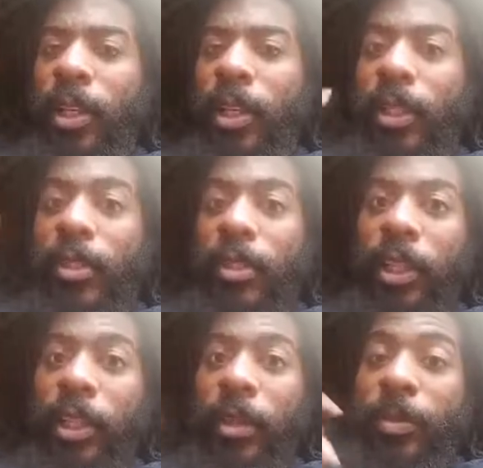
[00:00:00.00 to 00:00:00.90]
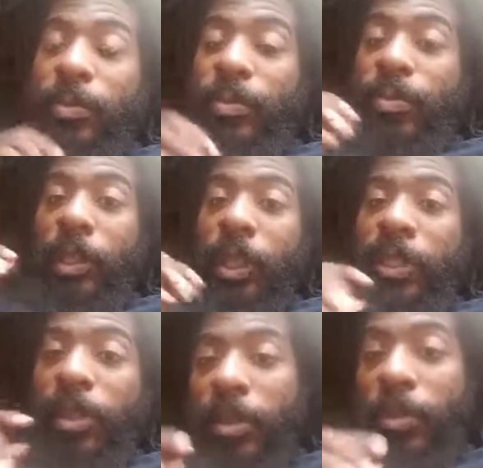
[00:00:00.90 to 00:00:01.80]
So yeah,
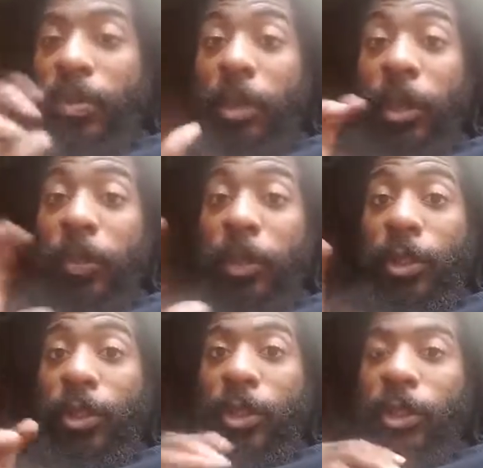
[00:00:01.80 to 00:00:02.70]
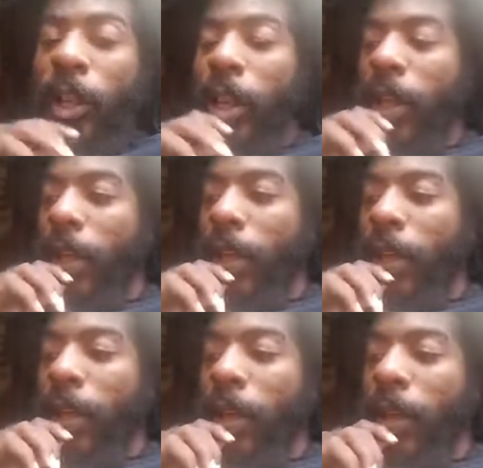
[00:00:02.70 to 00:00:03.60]
that's the big picture.
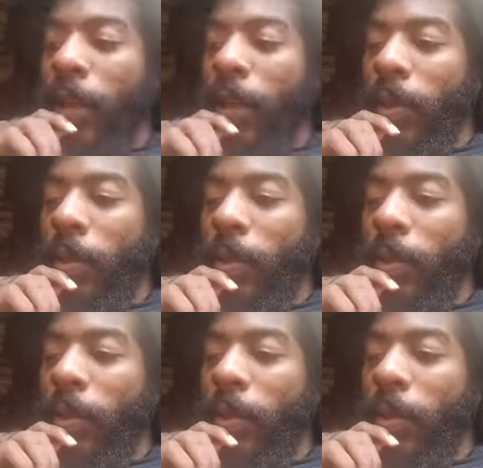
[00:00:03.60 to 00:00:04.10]
Um,